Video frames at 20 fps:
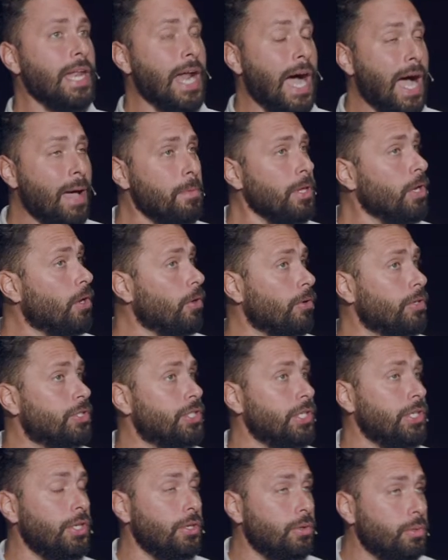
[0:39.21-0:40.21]
And I'm
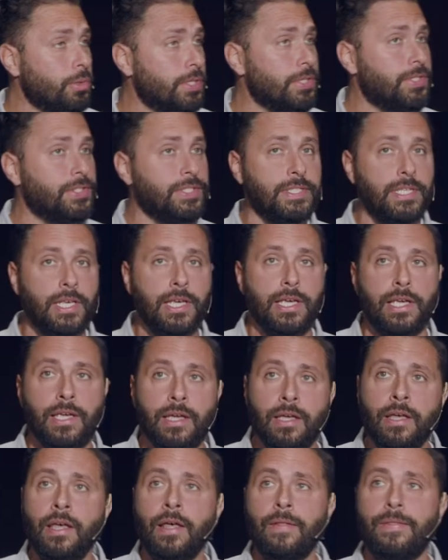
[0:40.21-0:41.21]
encouraging you to
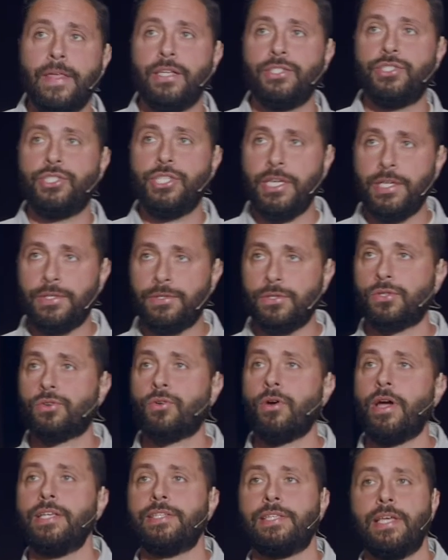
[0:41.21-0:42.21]
see that Jesus
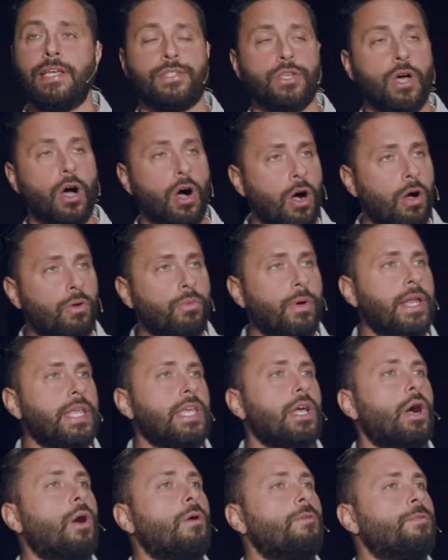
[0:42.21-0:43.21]
Christ has
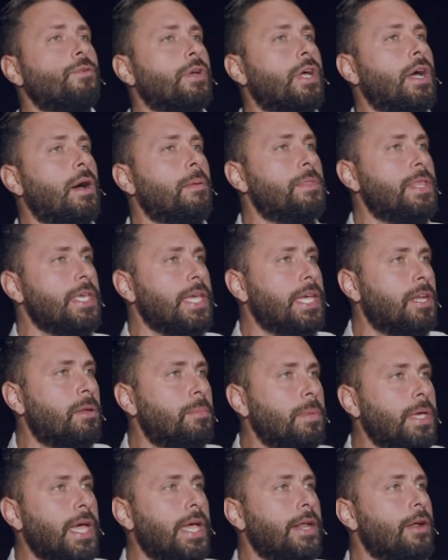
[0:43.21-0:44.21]
already overcome the
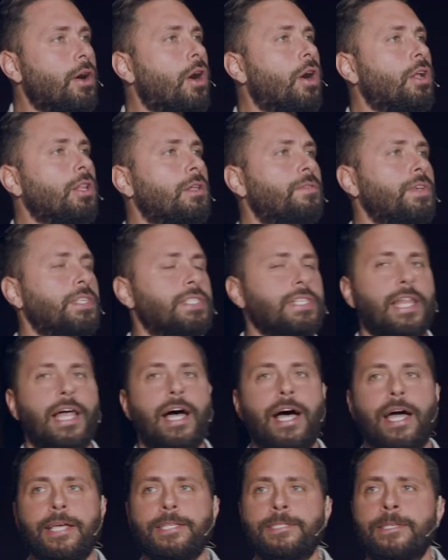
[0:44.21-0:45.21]
enemy and all of his
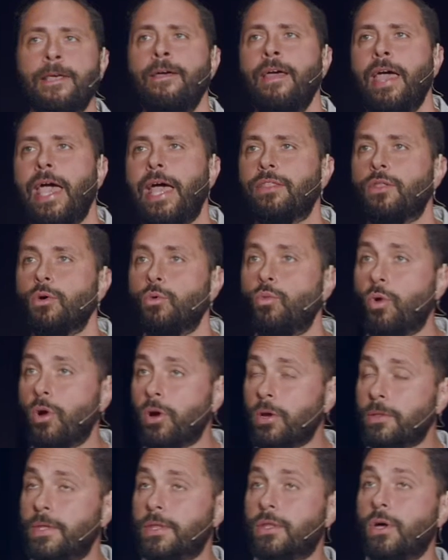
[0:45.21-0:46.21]
lies. And the
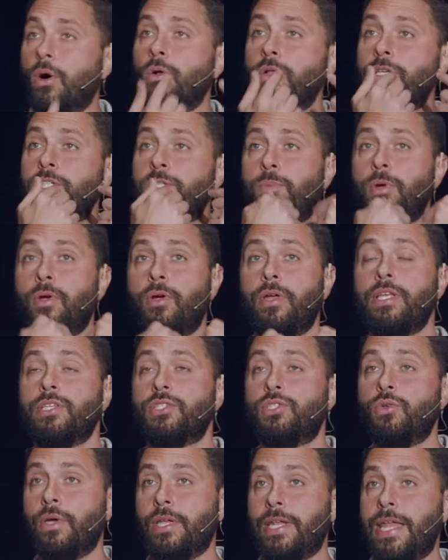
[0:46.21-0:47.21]
work that the Holy Spirit
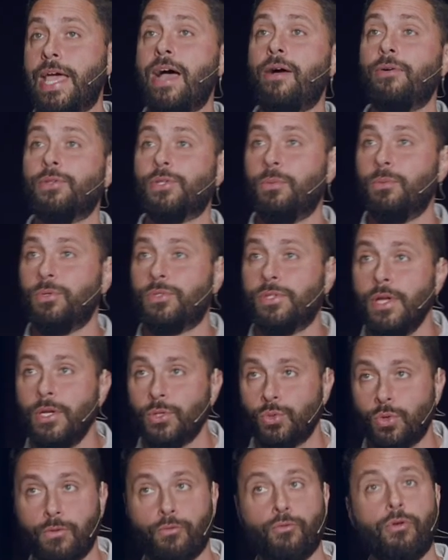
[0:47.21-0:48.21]
is doing now is almost
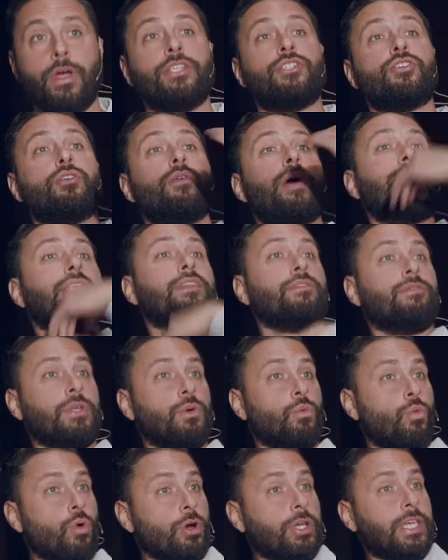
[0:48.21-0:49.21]
sort of
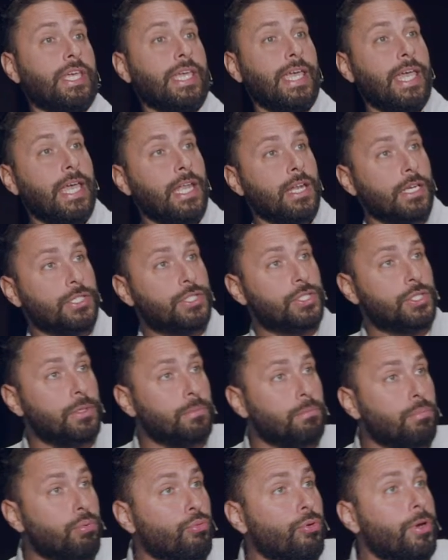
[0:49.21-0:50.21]
retroactively working in us
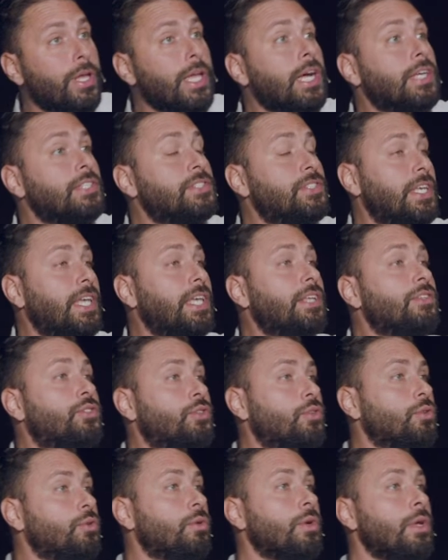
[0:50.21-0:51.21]
to bring us
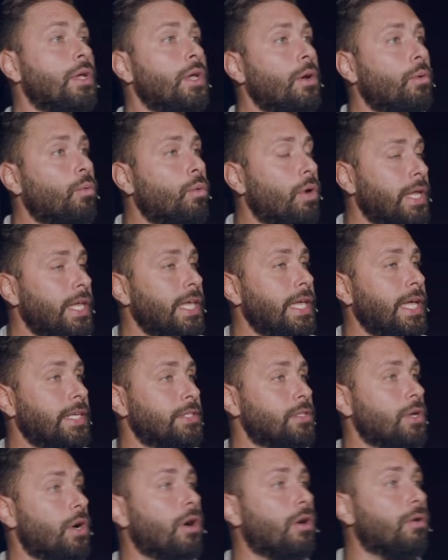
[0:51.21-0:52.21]
into what he
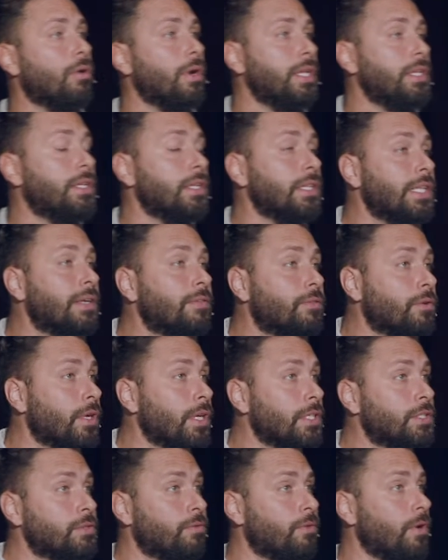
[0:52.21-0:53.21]
has already
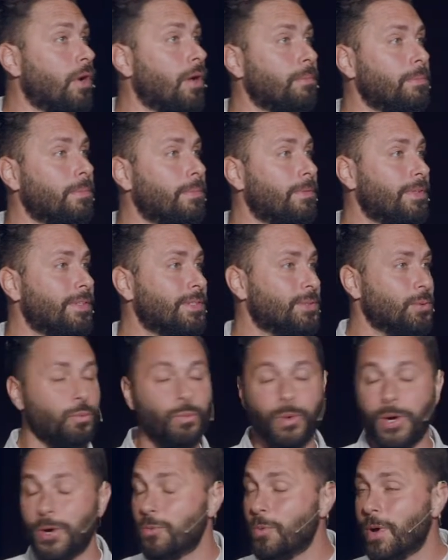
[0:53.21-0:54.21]
delivered us from. It's a
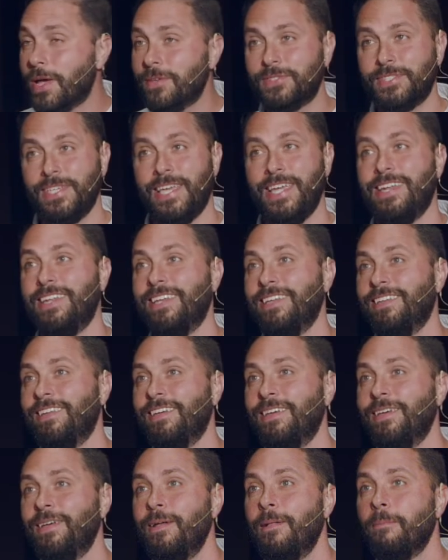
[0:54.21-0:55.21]
weird way of saying it,
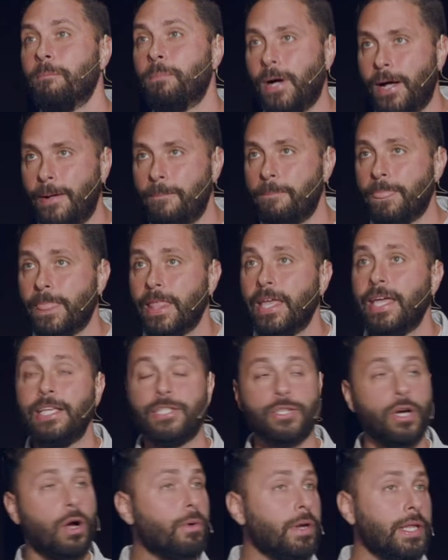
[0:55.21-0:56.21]
but
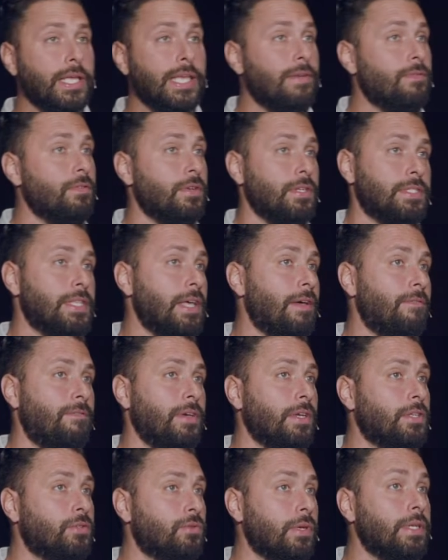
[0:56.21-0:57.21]
he's already given us
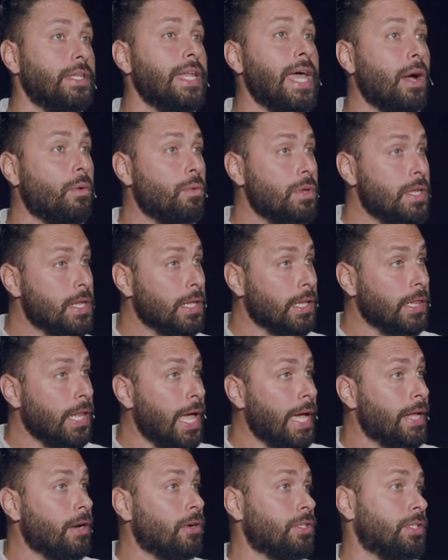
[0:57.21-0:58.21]
that victory. Now we need to
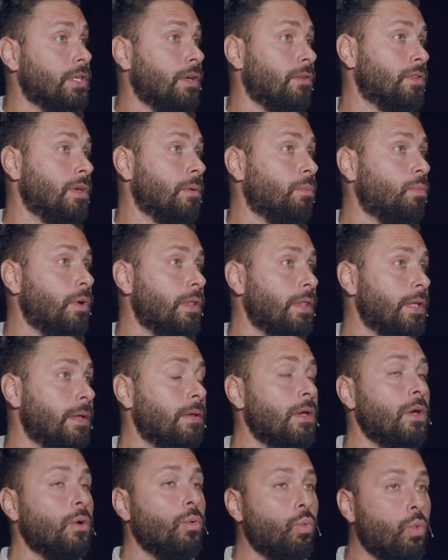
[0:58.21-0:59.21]
line ourselves up with
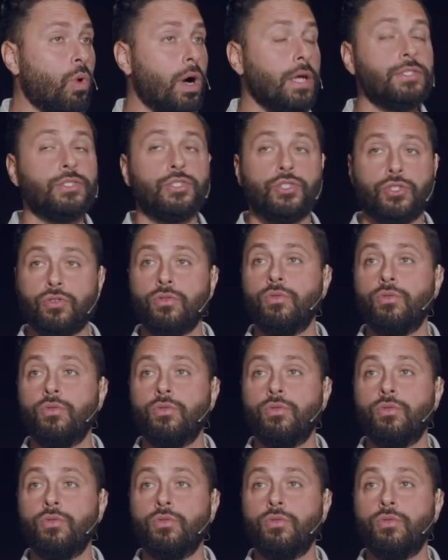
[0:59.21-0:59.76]
it. What's